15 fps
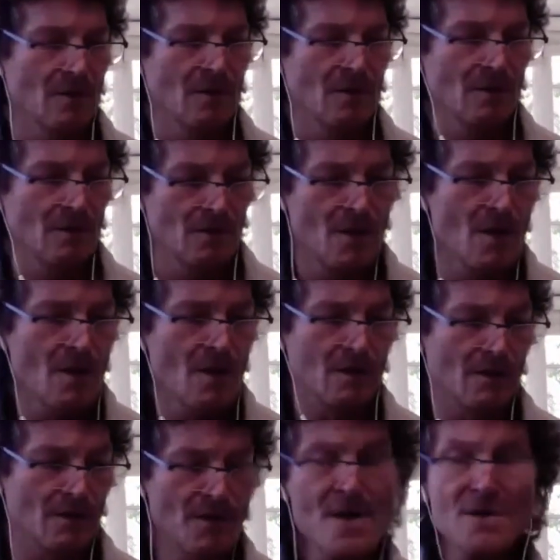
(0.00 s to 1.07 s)

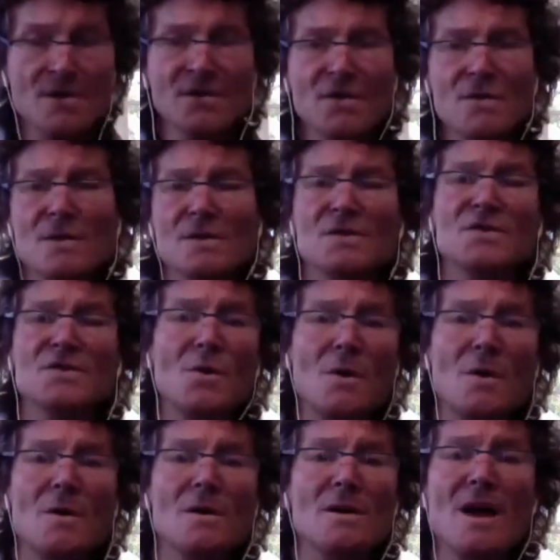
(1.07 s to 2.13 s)
And there's a
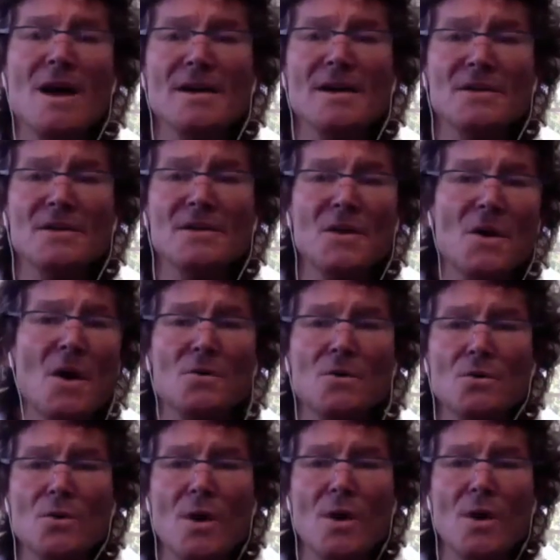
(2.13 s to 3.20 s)
joy like
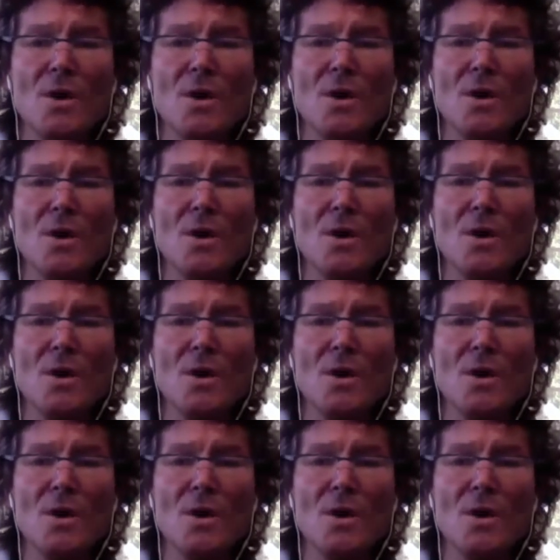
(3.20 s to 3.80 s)
no other